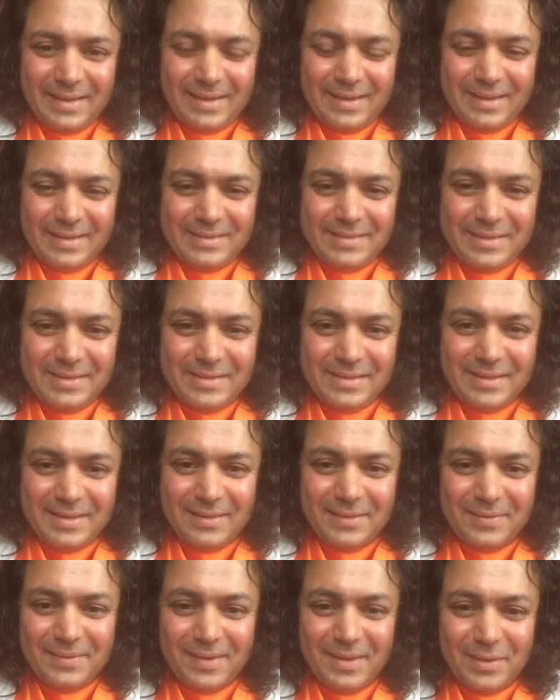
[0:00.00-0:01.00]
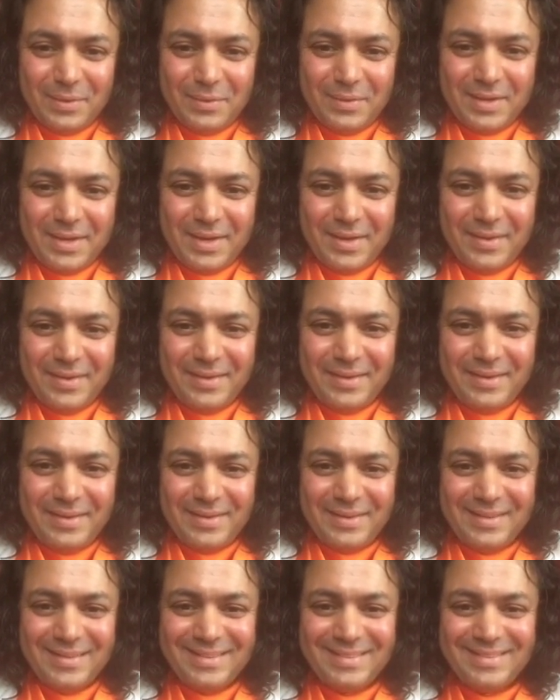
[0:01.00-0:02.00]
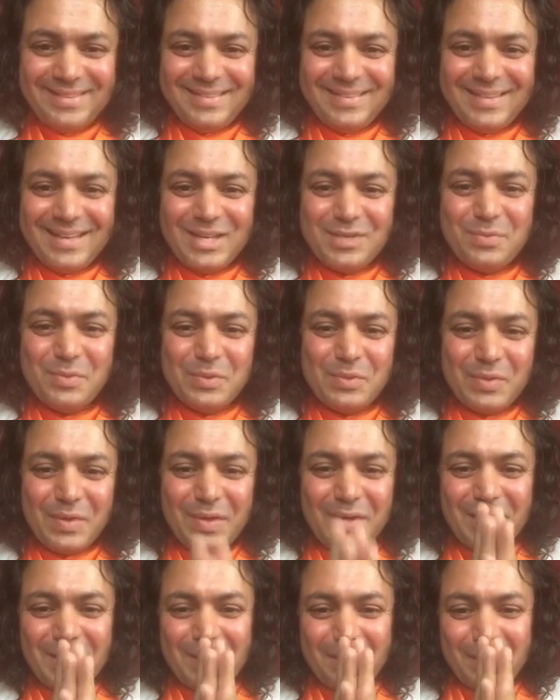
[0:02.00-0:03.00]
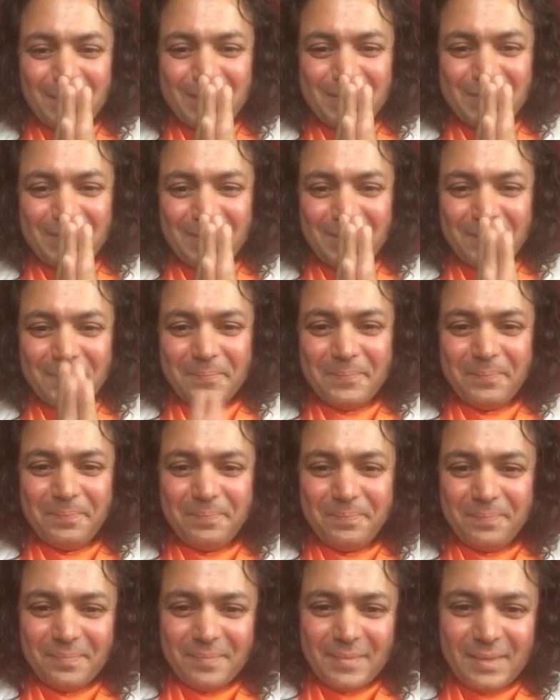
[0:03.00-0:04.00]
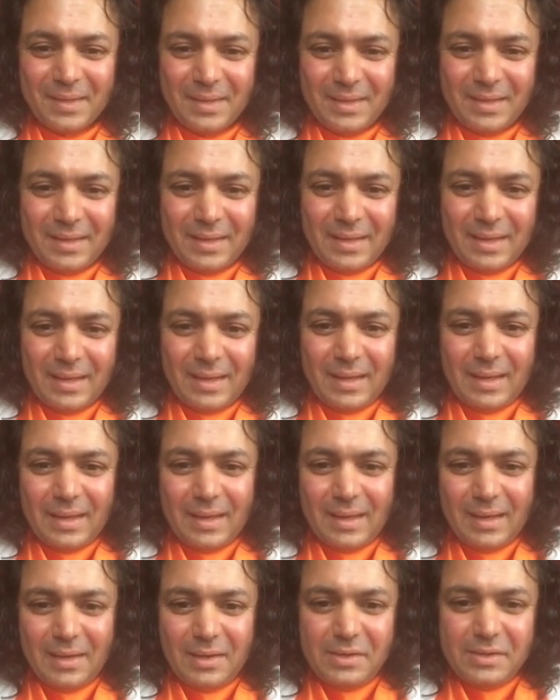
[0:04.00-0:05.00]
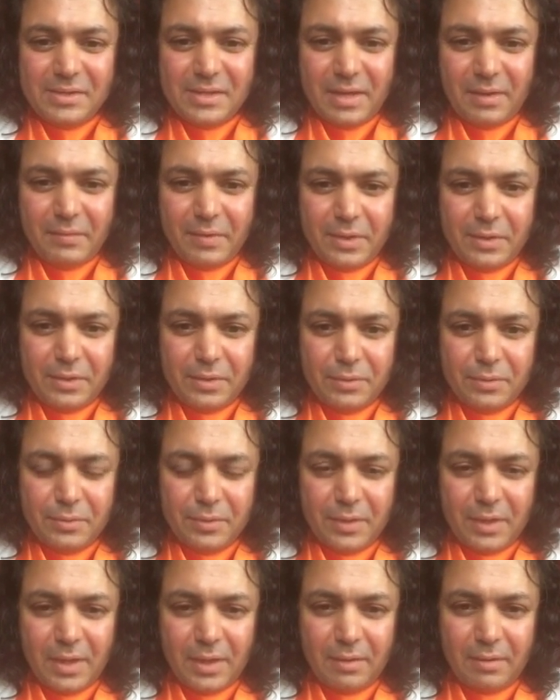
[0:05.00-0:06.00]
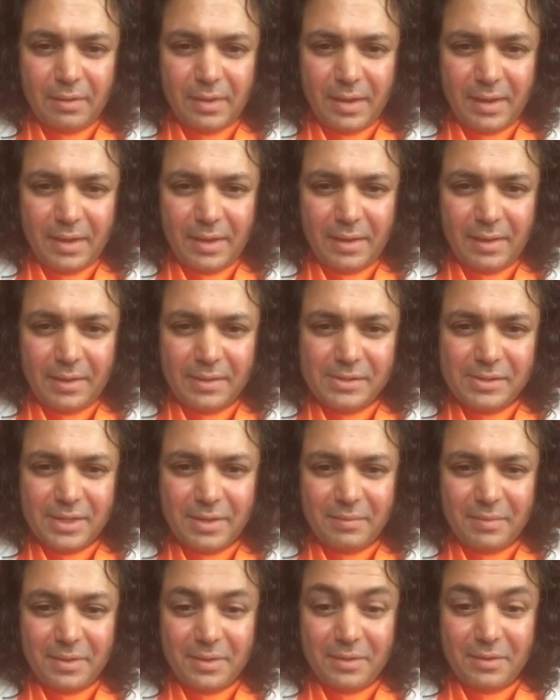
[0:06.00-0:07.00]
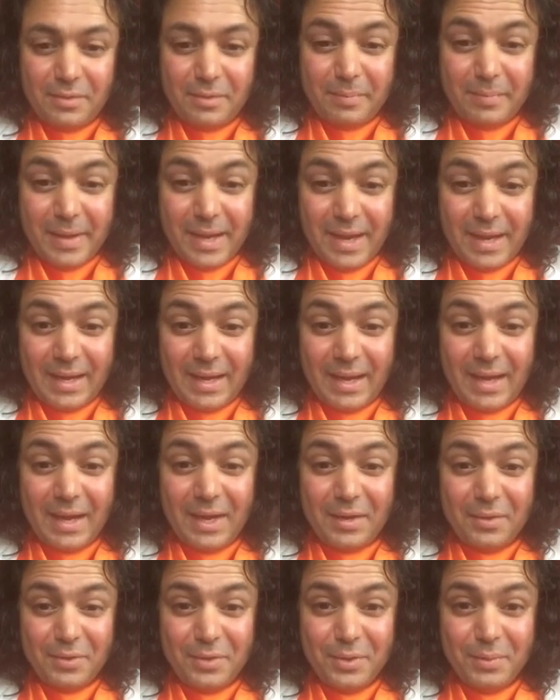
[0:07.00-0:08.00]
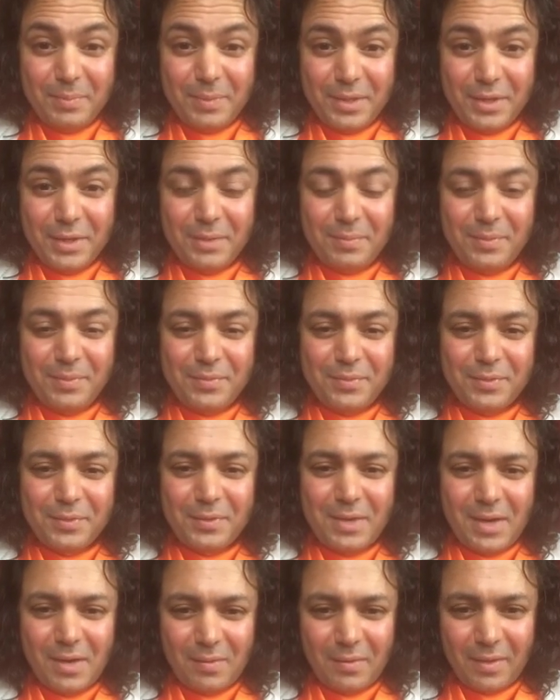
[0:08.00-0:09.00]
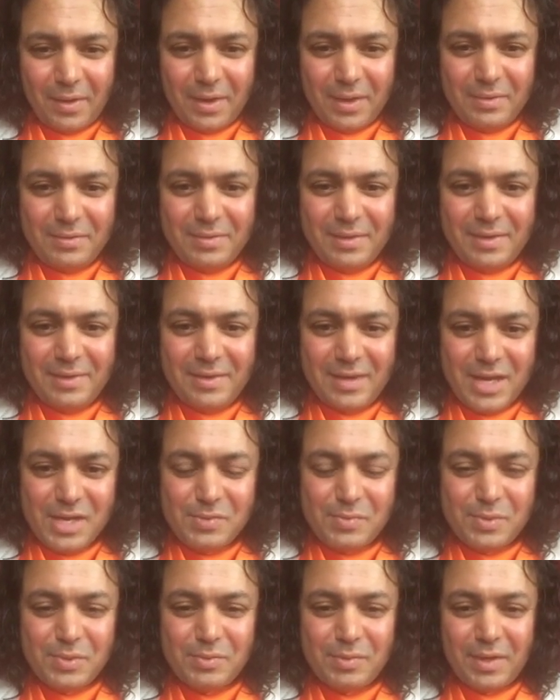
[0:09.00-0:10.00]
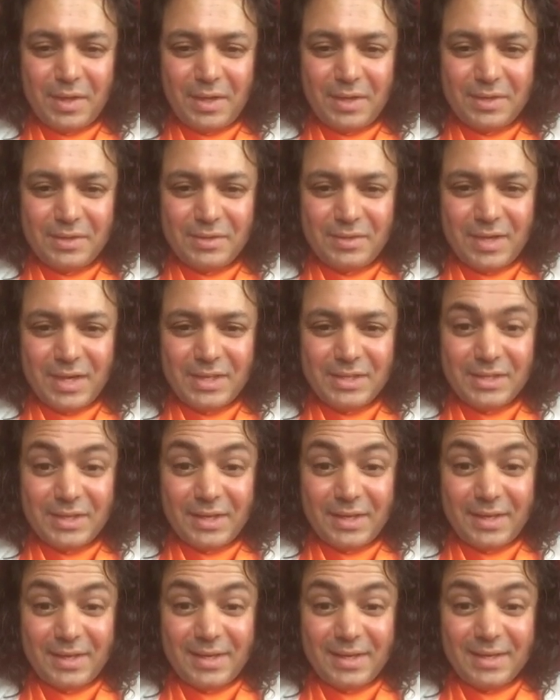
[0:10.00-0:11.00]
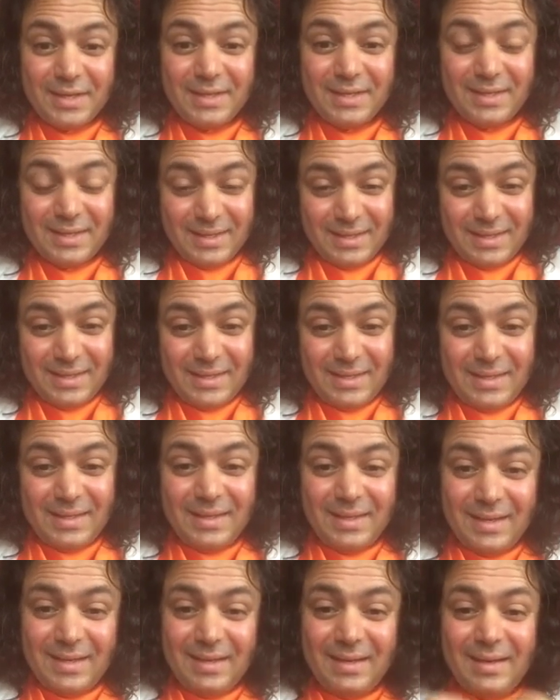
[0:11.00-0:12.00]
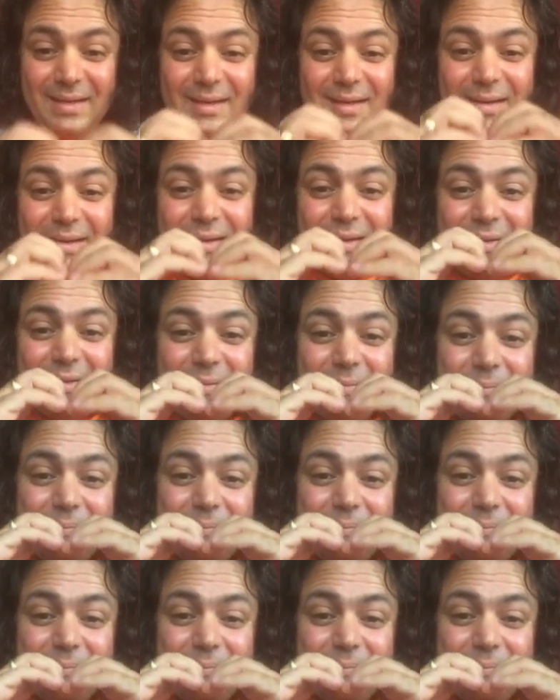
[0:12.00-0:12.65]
Says hello. Hello, Kerry. Thanks for joining. Namaste. Elizabeth Dugaro. Hey, Elizabeth, you're back. I know you've been here before. How are you today? Thanks for joining. Writes hard. Hard.